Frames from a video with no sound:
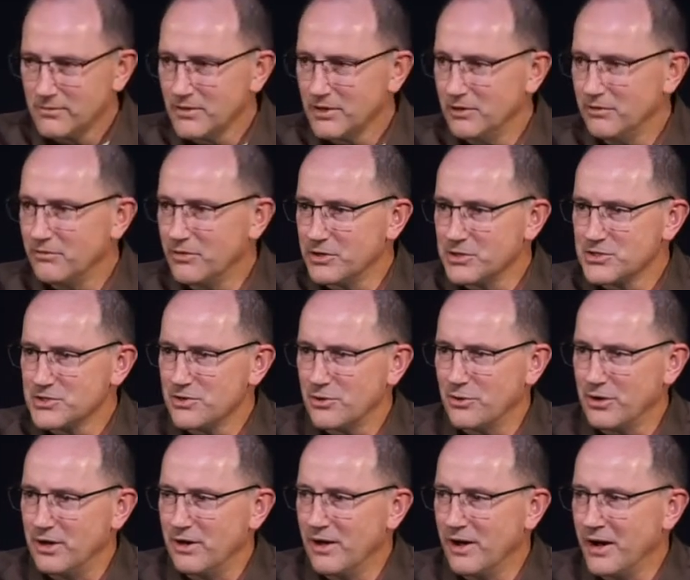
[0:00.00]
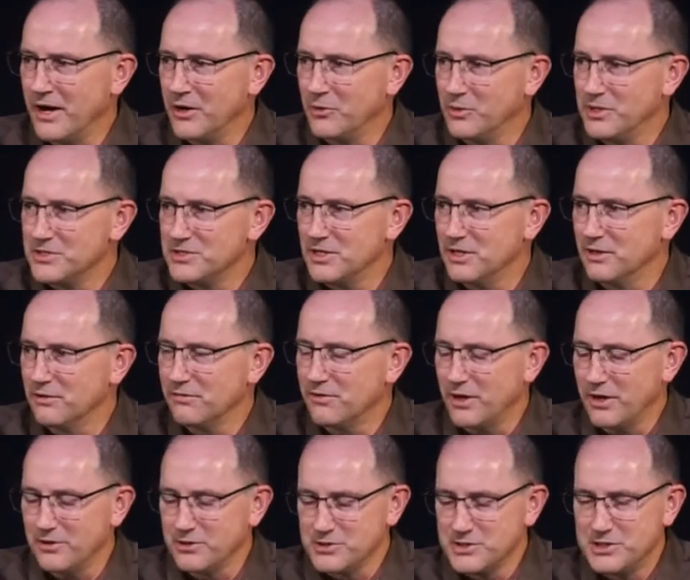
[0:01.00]
In verse 39, we see the
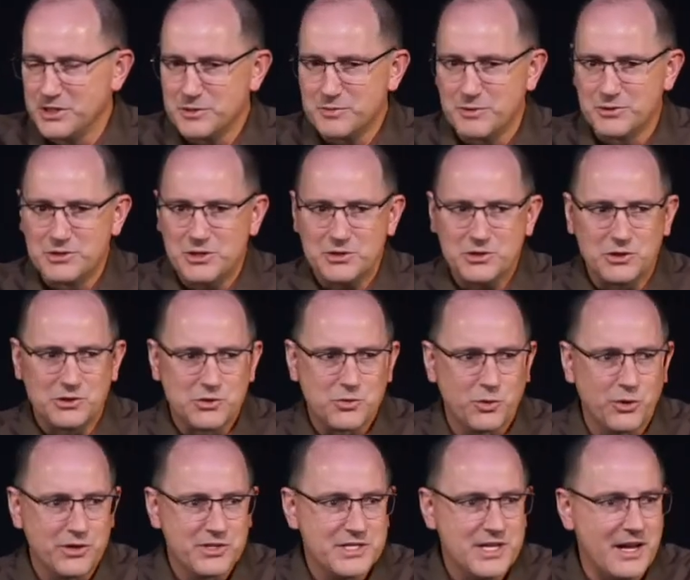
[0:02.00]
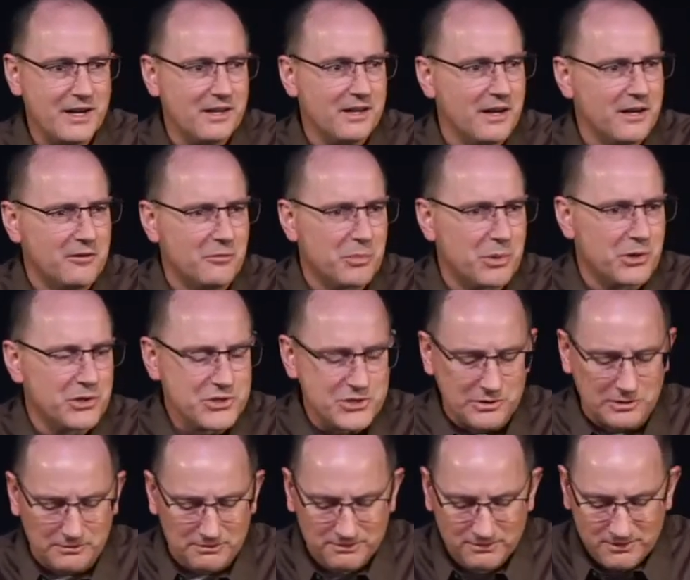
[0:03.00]
Father's disposition towards that kind of
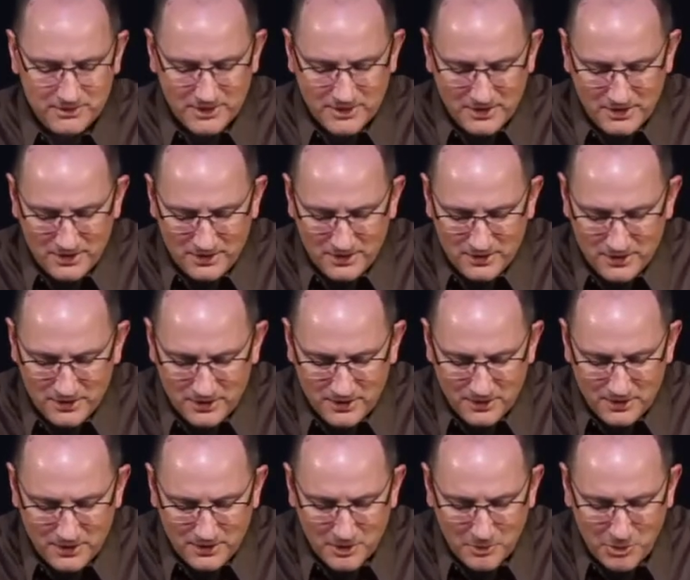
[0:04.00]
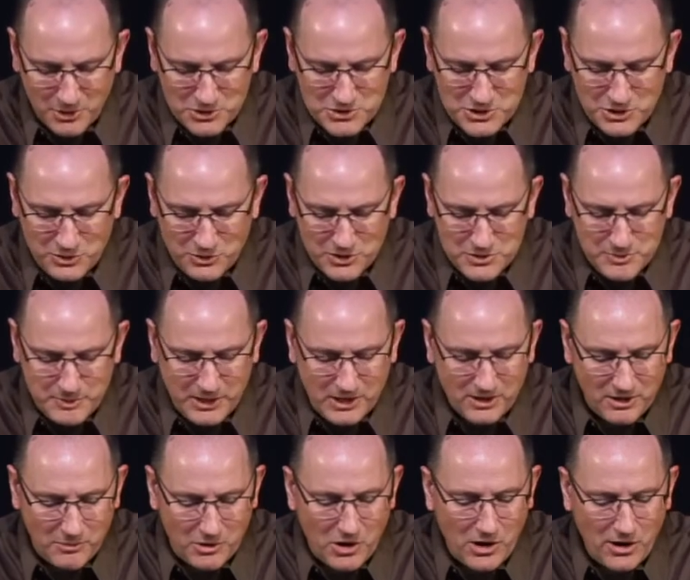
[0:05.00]
person a person who has
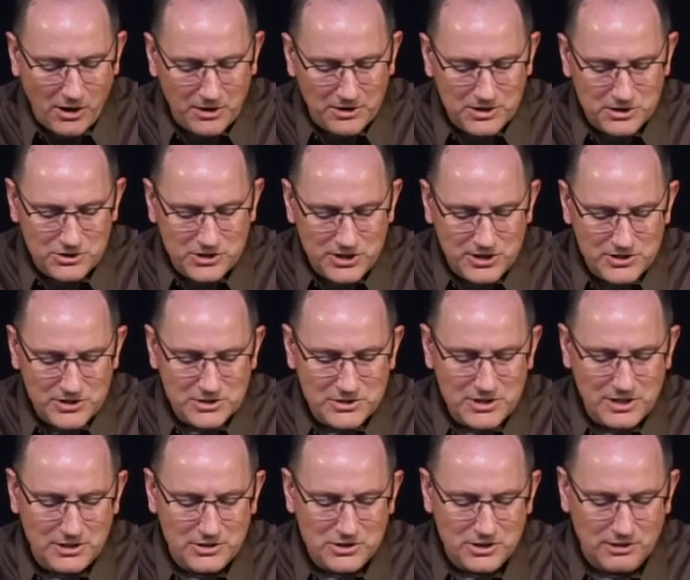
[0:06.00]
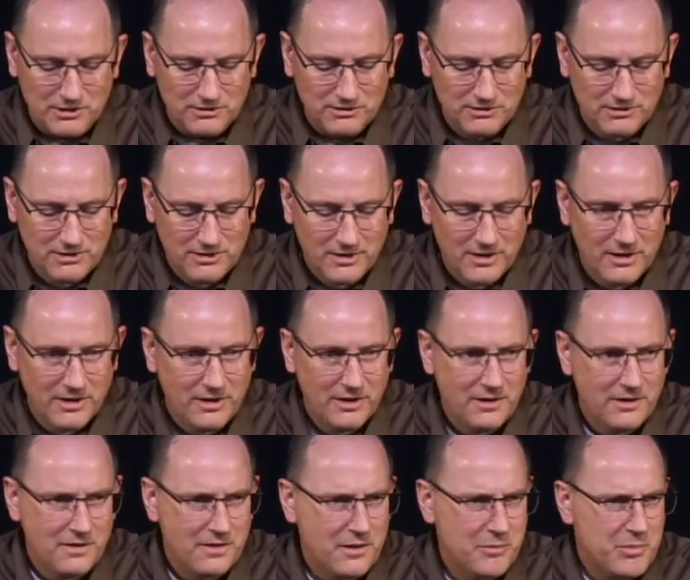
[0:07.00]
become hard to Jesus' teaching,
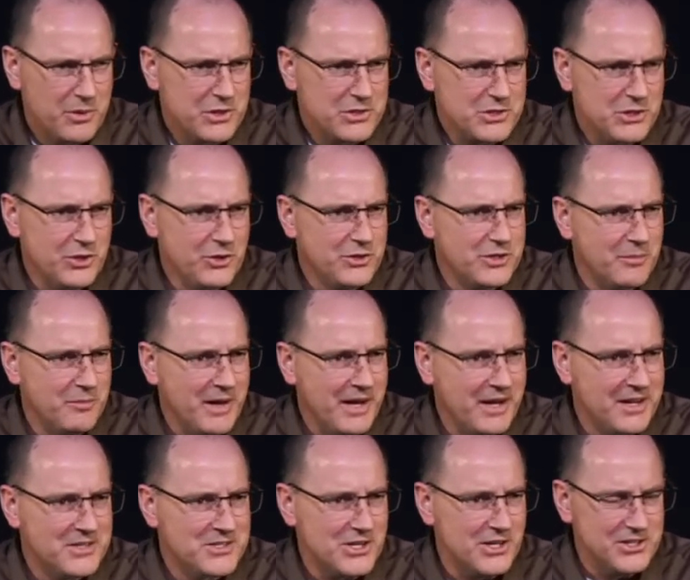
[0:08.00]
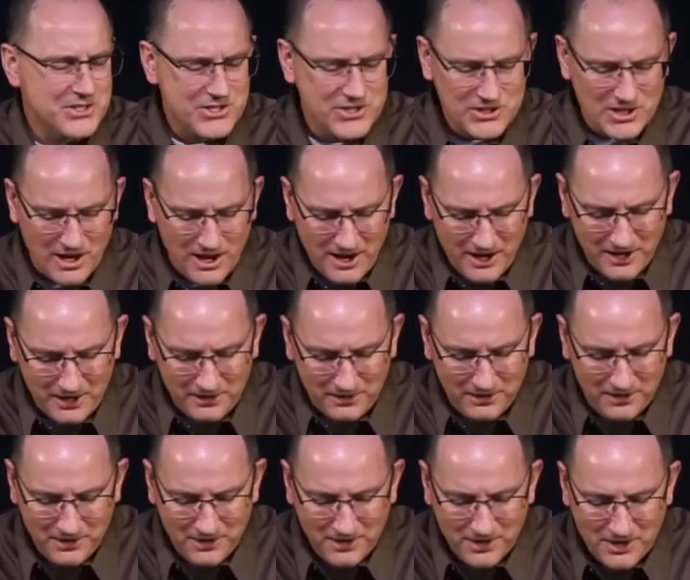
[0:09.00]
a person who demands a sign
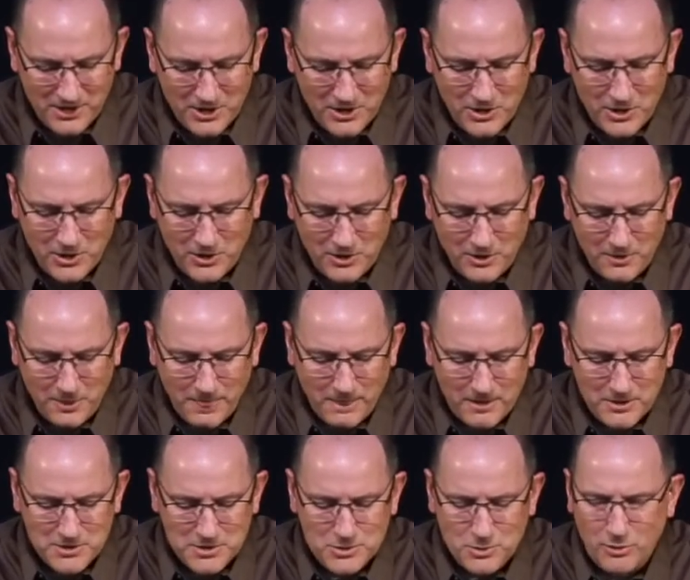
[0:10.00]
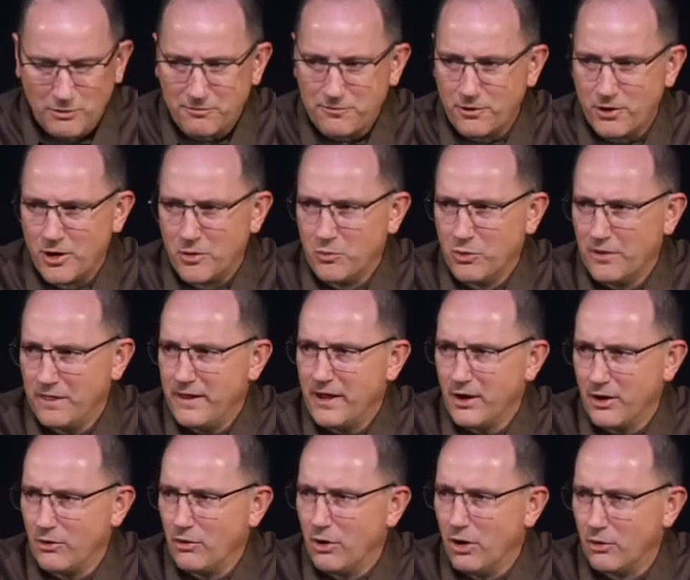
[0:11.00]
to affirm what they
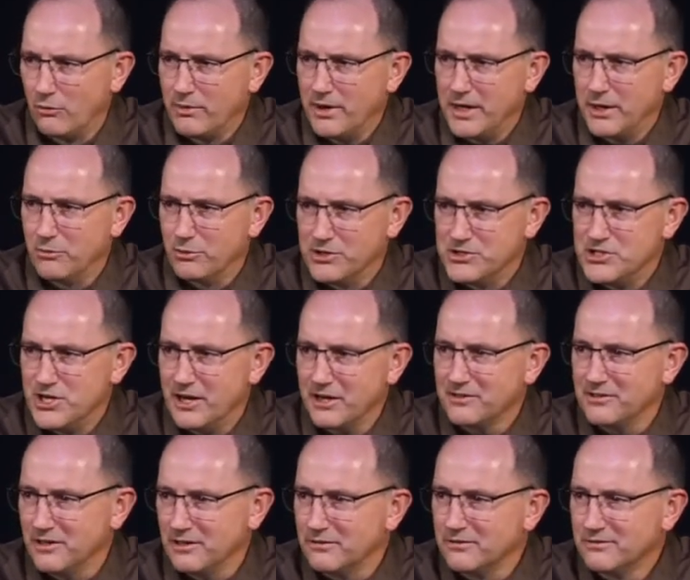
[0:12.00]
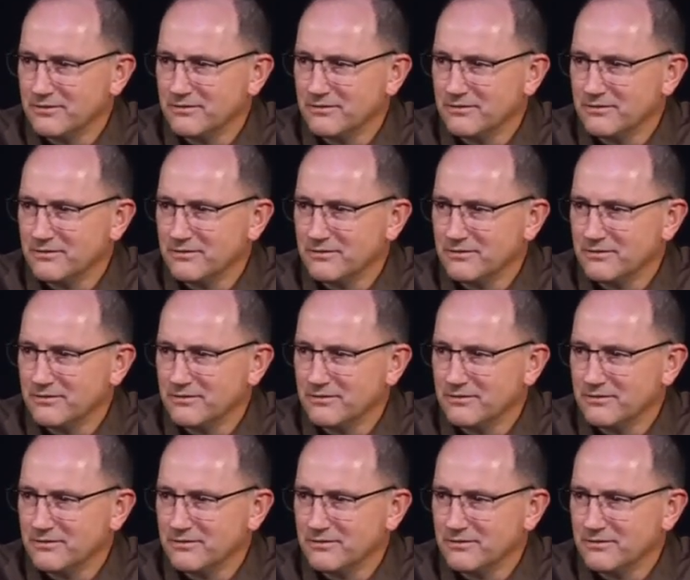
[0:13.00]
are already rejecting.